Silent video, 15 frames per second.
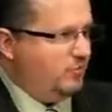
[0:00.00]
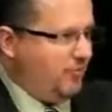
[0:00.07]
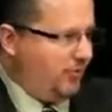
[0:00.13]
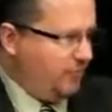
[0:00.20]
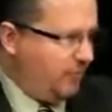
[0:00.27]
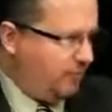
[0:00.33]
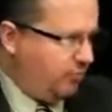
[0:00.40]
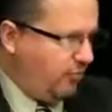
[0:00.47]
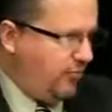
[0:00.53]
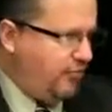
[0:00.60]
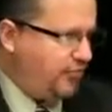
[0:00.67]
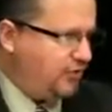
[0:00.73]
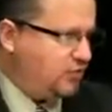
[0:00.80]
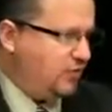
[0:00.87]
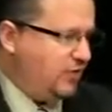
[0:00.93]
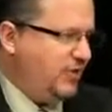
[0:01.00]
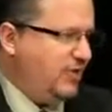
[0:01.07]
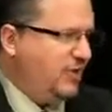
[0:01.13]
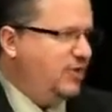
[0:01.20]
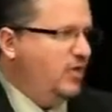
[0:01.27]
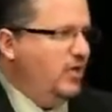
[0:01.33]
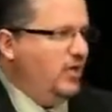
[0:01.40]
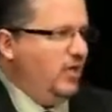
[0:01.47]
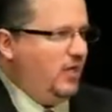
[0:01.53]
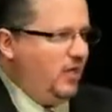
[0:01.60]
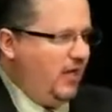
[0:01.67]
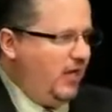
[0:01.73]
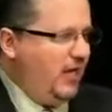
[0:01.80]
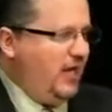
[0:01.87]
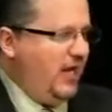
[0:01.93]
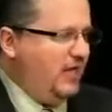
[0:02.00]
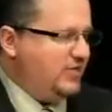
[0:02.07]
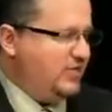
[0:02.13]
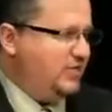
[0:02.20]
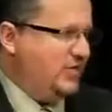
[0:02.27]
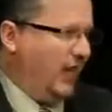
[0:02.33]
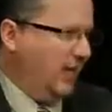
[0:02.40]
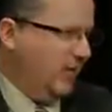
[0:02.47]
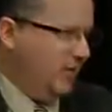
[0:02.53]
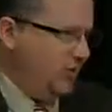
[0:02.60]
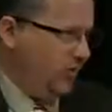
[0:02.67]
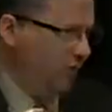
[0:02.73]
when they were deployed to Katrina, he and his entire